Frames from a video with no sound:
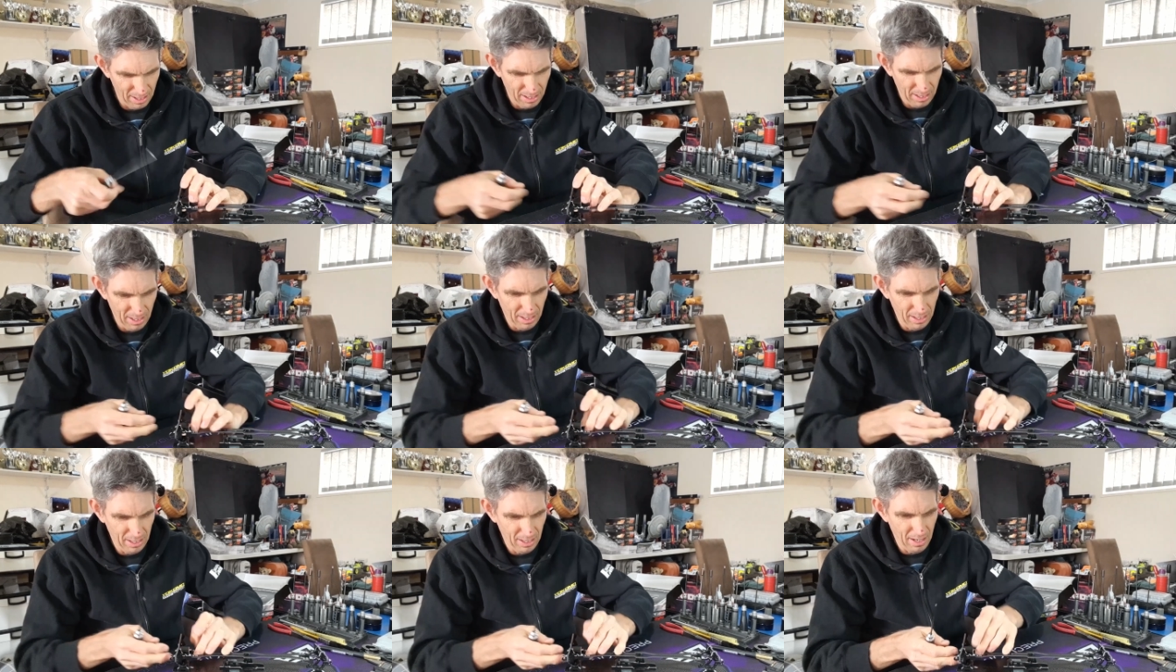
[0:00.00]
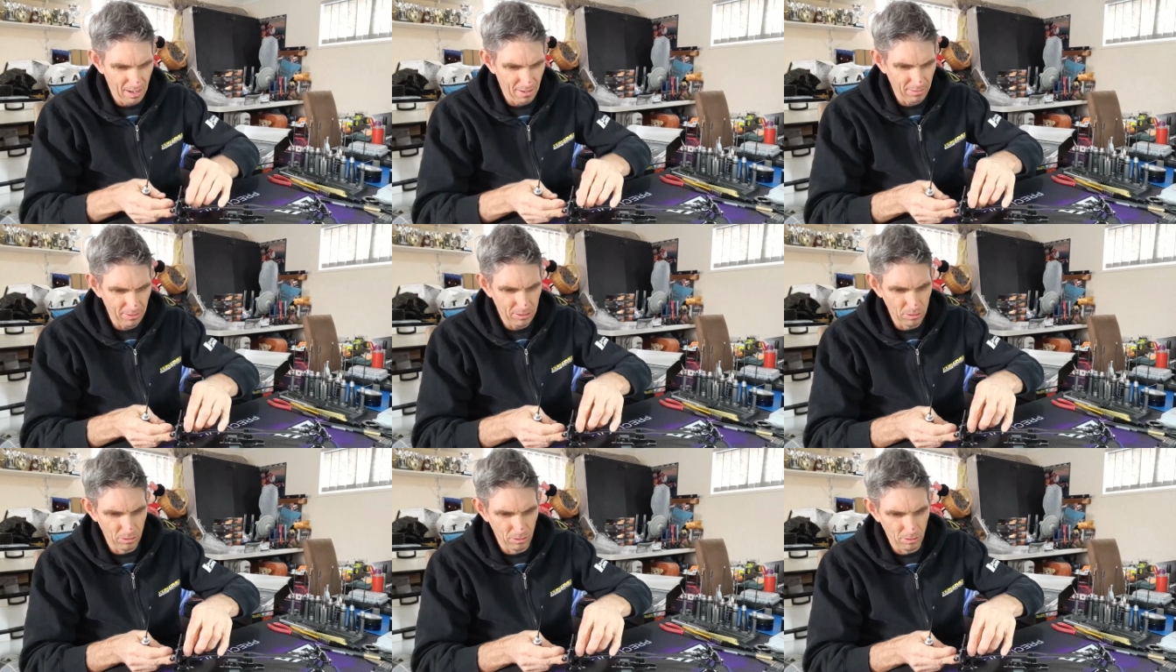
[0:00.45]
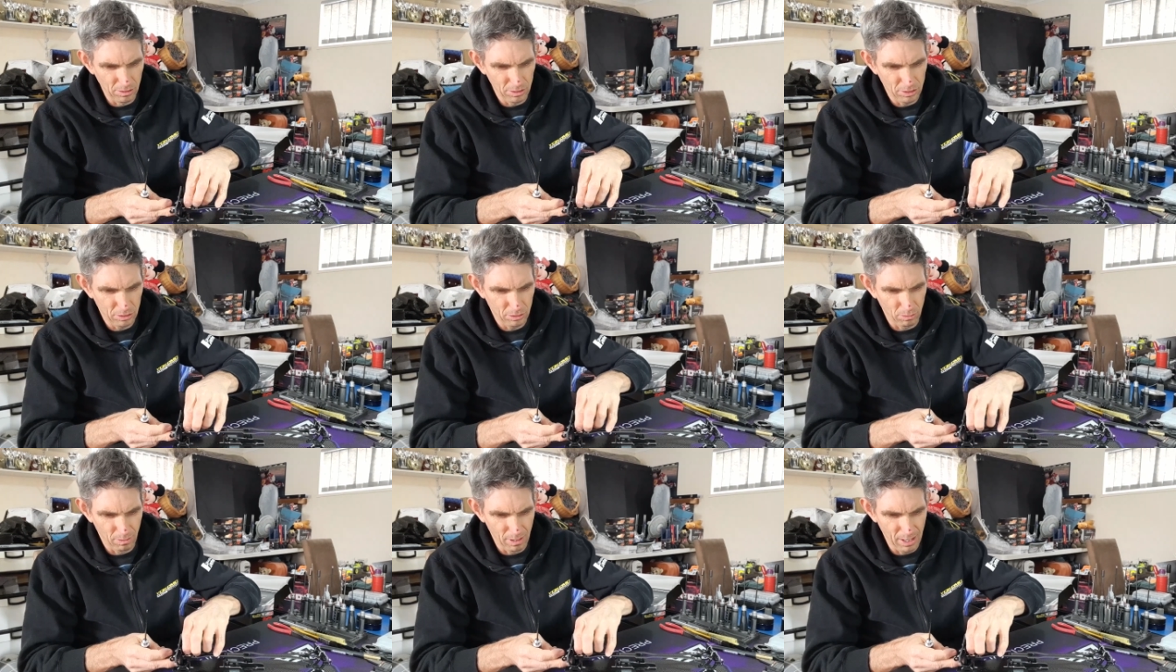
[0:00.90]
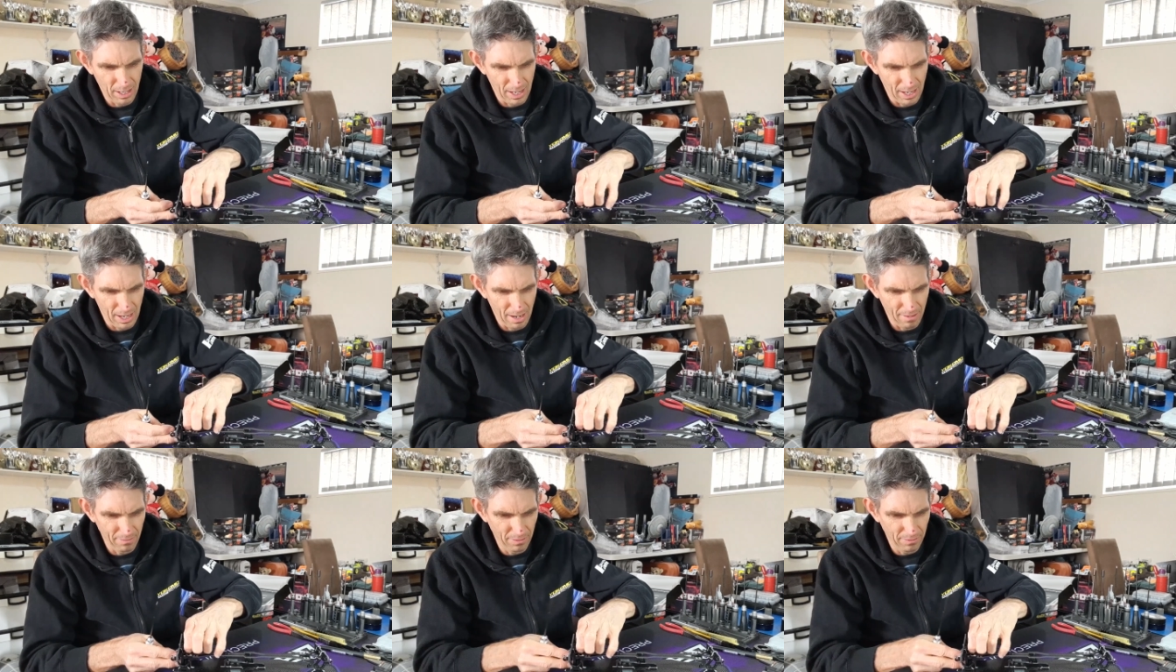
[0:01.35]
then you know it's all
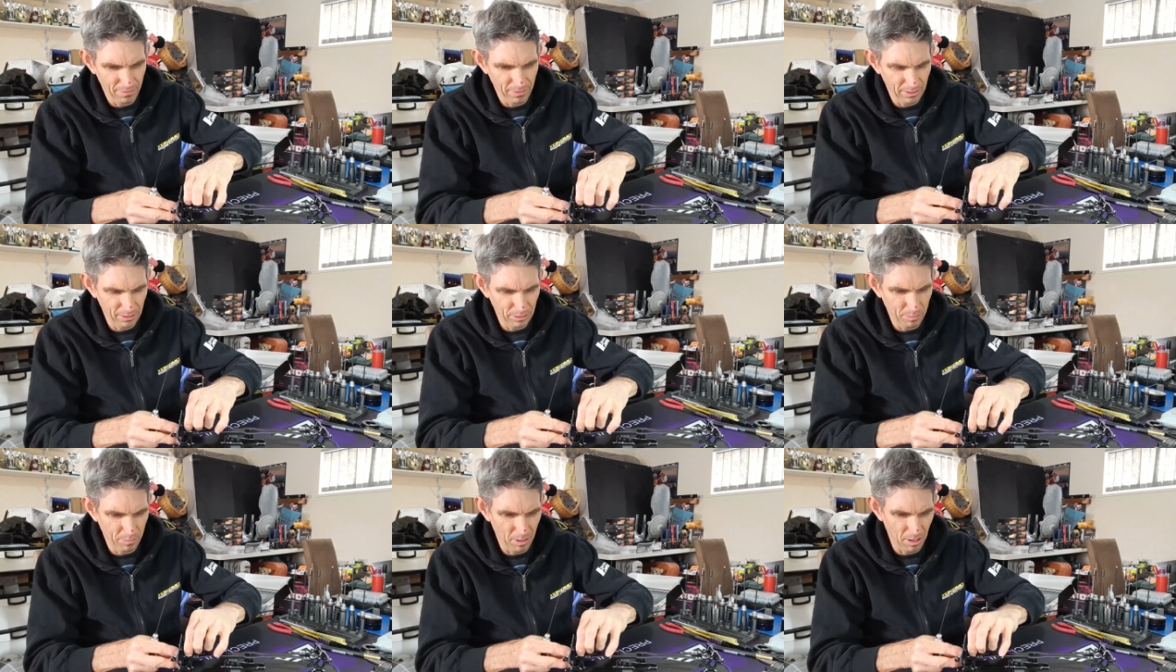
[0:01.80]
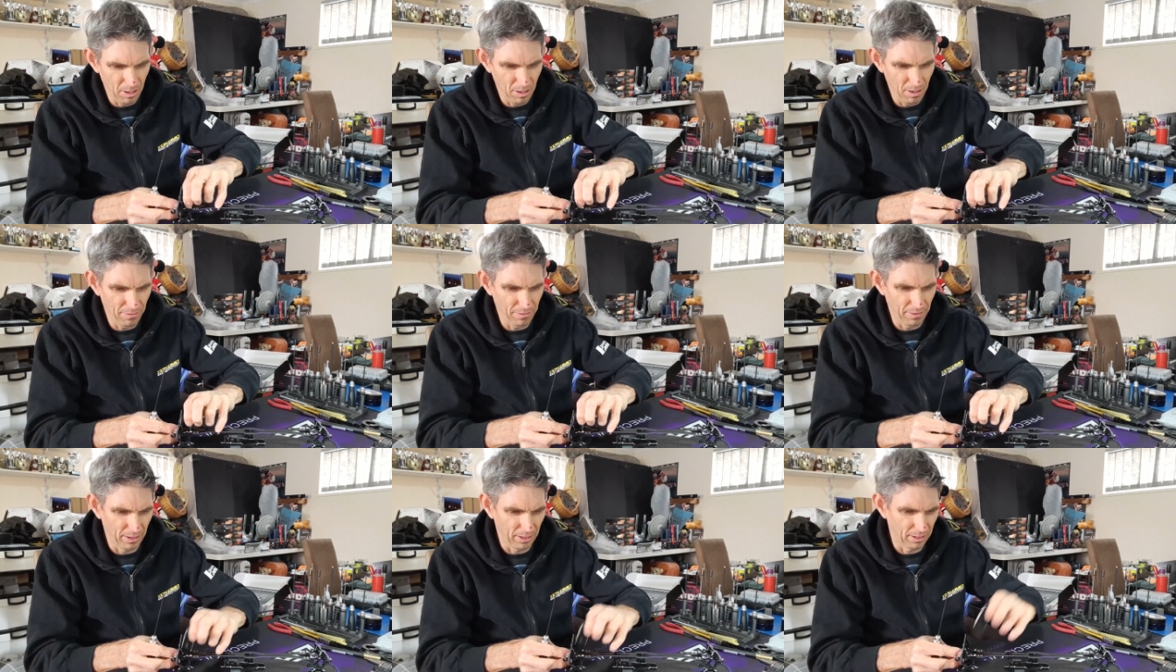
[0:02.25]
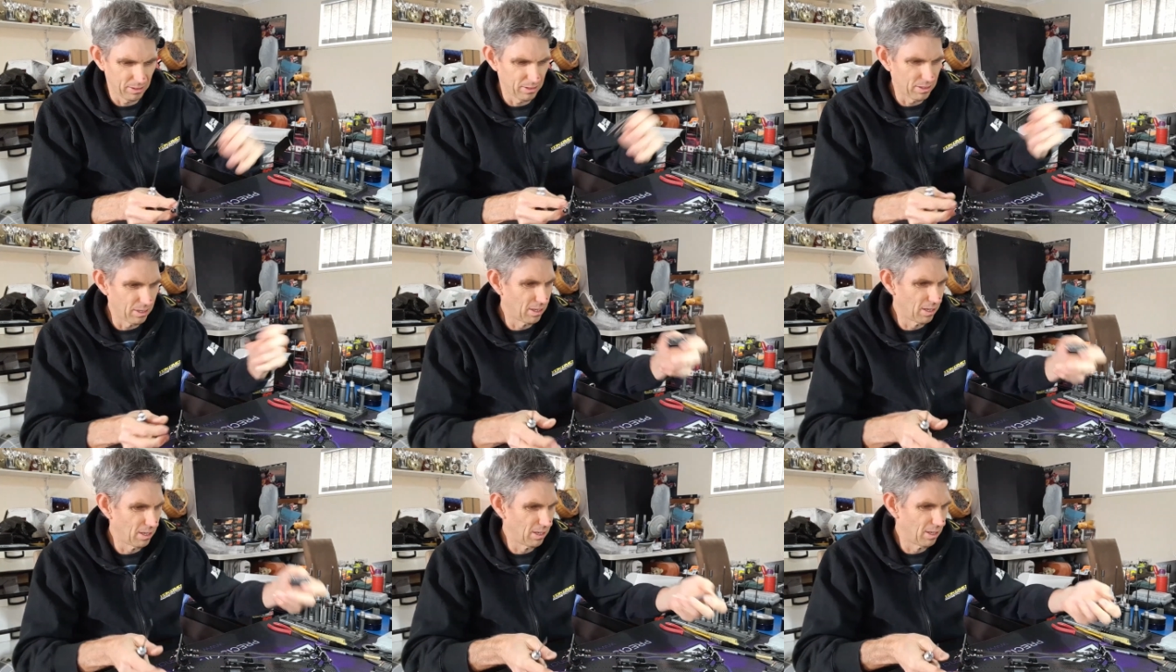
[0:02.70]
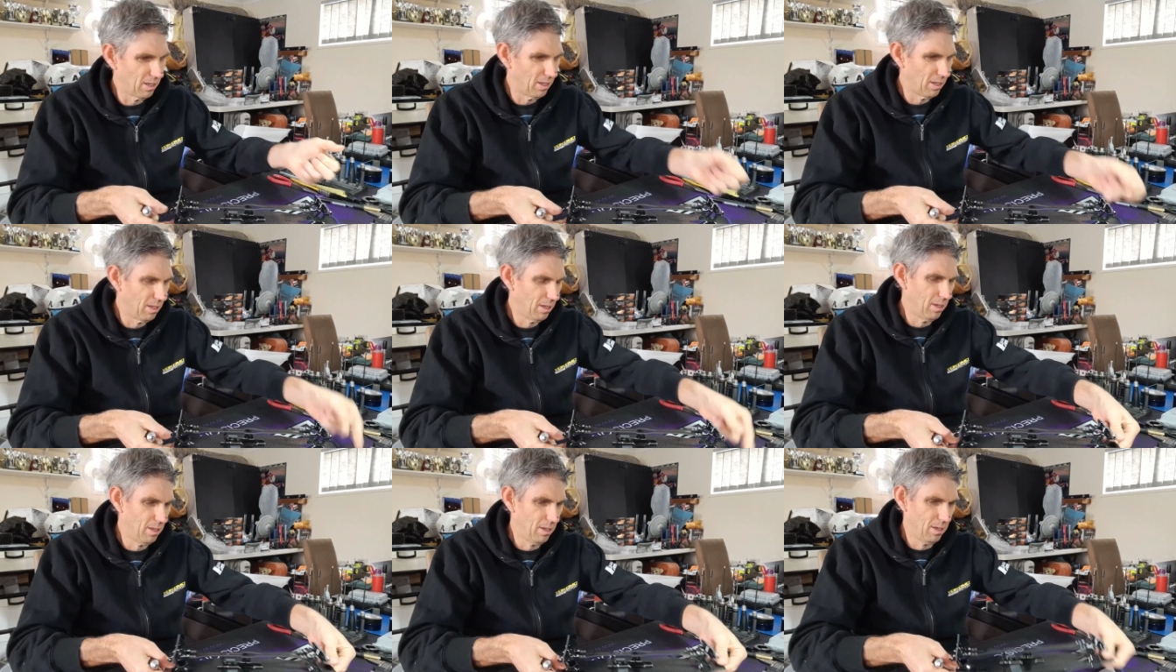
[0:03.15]
square. Everything's perfect.
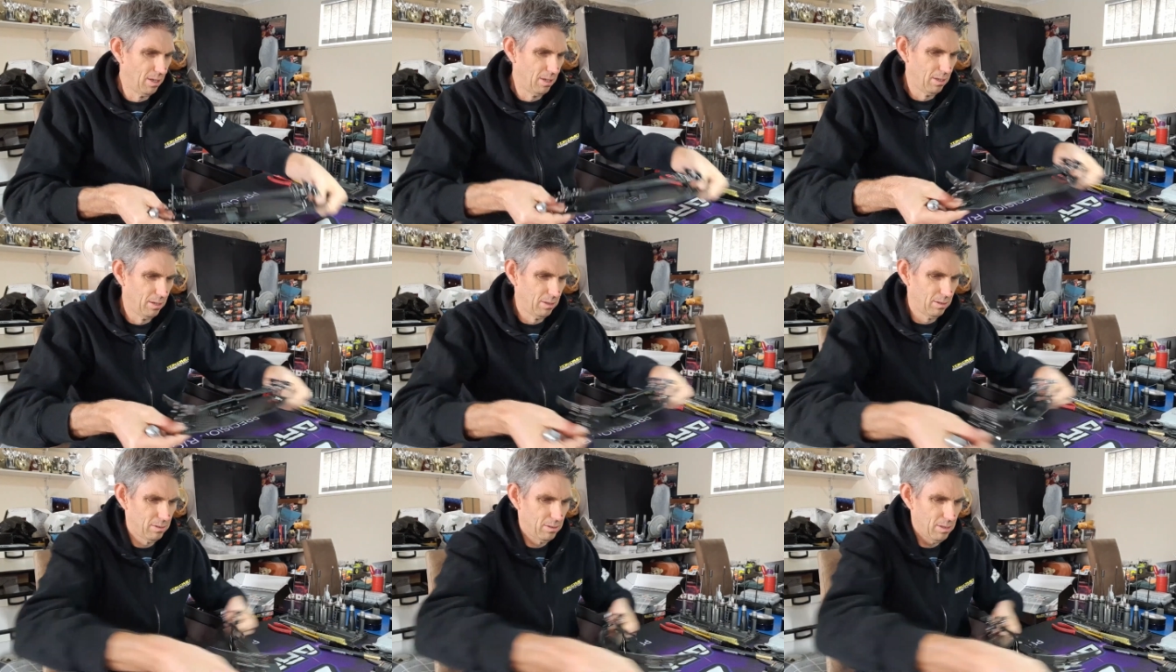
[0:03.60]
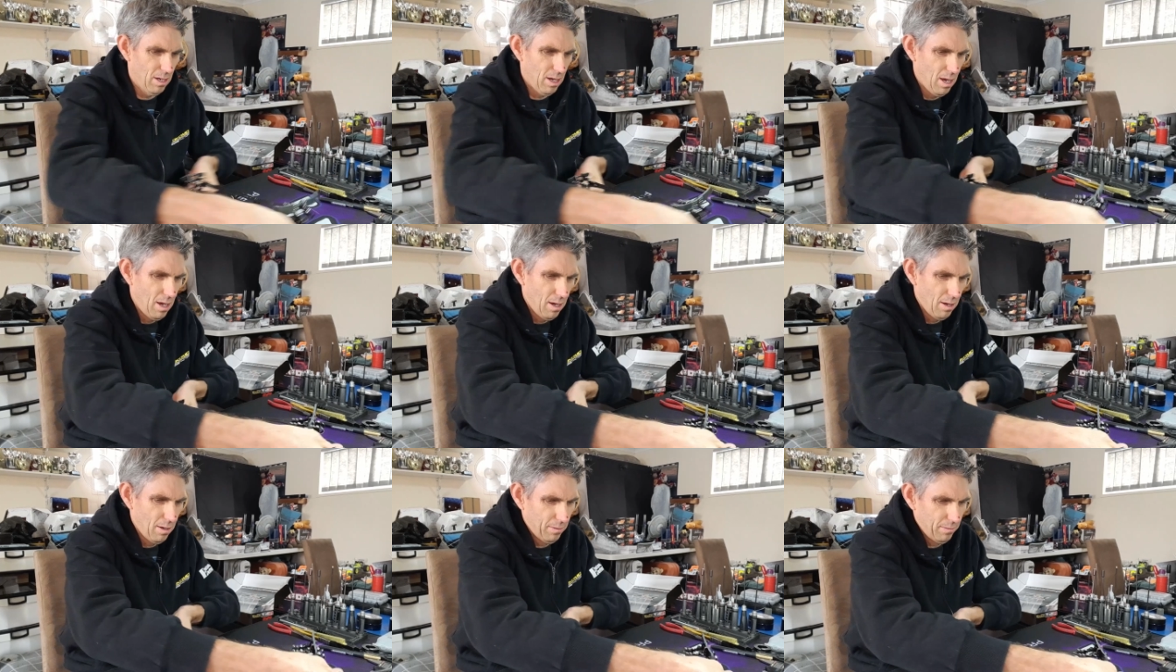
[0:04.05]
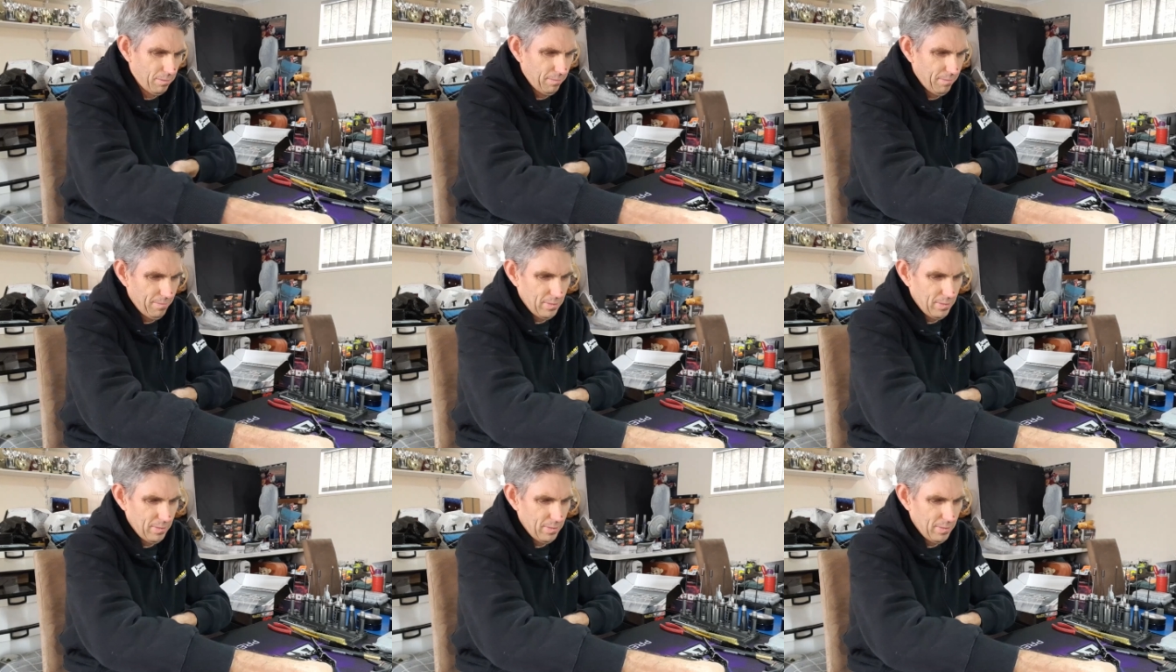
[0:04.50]
So, and